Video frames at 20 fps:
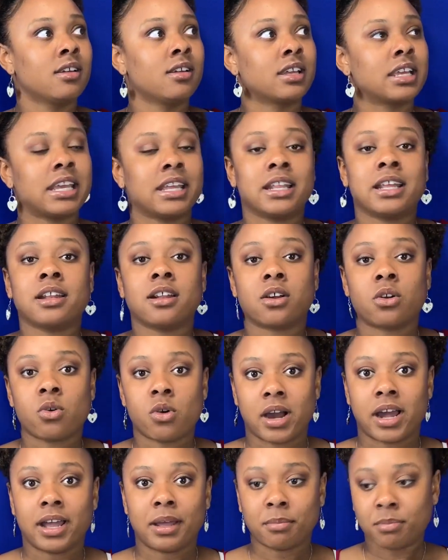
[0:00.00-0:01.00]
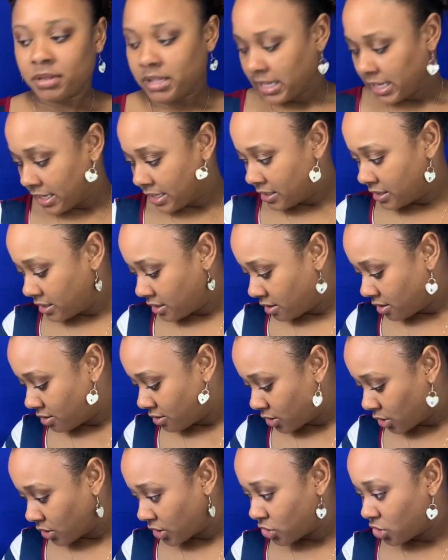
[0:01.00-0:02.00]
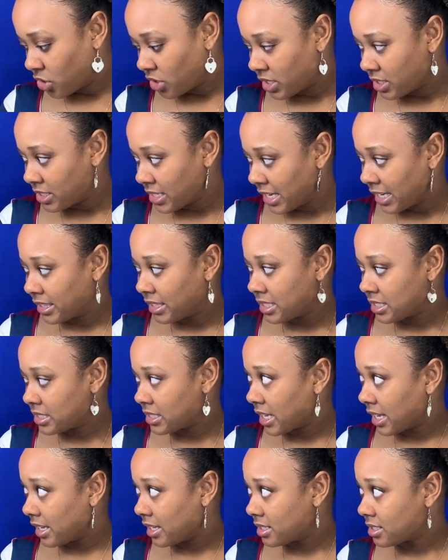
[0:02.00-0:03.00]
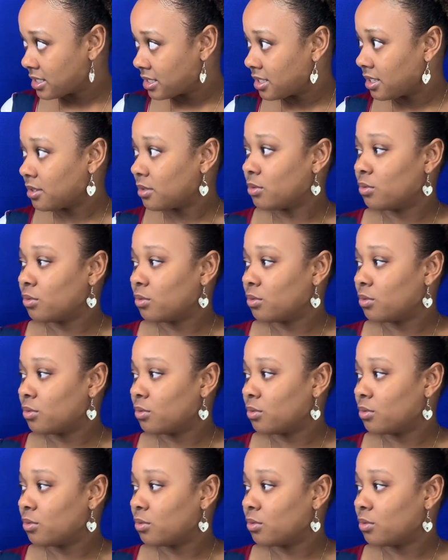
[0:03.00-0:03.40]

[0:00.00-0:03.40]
get in a quiet place so that you can take this test